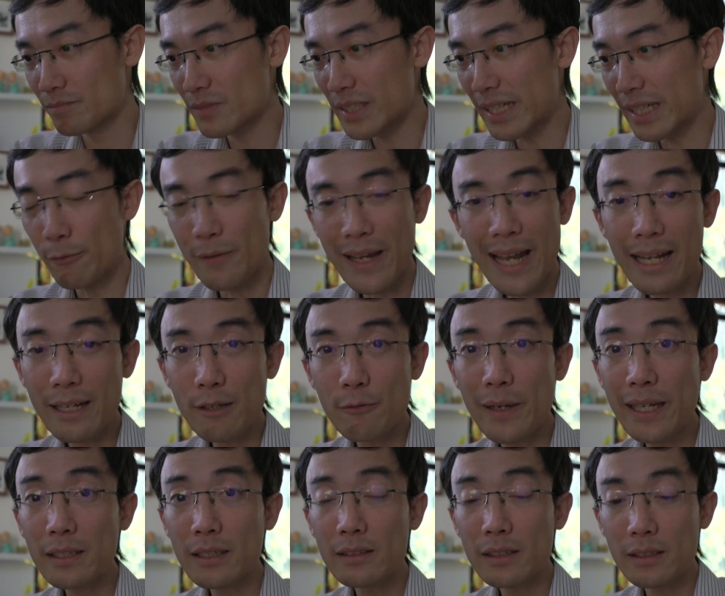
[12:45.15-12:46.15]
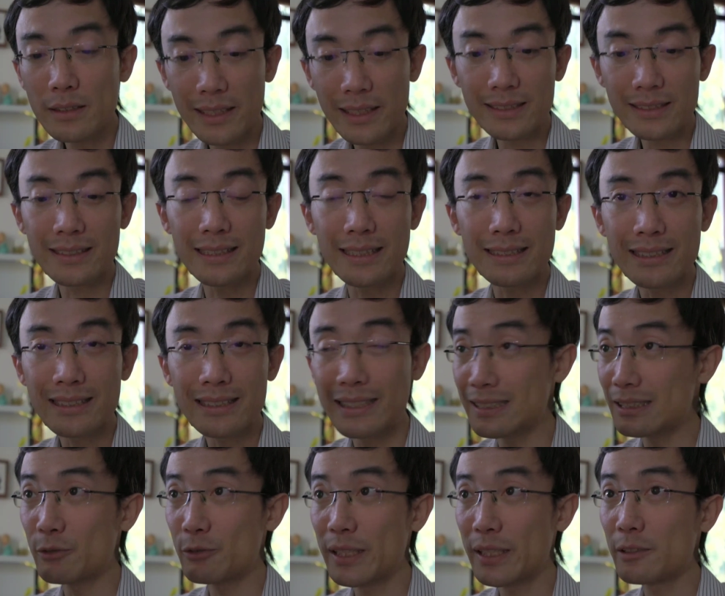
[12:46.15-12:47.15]
If anything, this
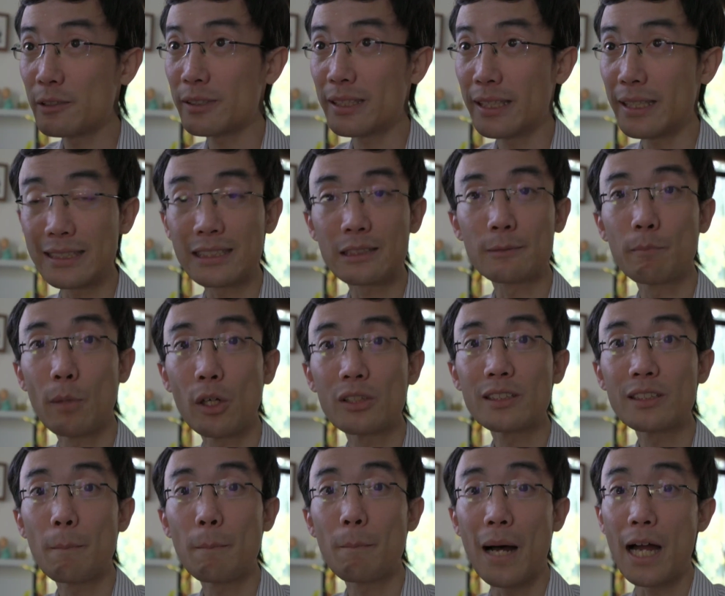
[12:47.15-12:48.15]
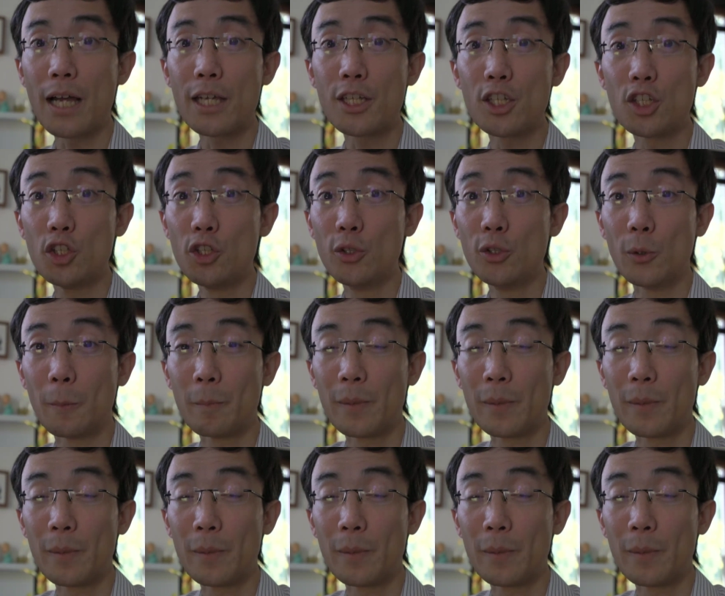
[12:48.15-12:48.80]
video is sponsored by you,